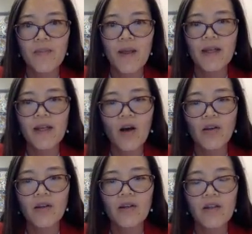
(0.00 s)
depending
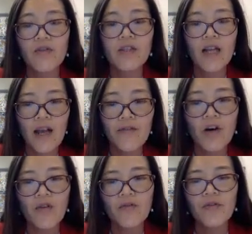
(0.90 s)
on different
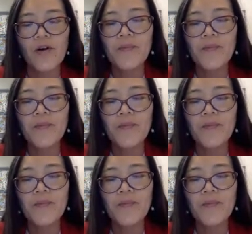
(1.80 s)
level of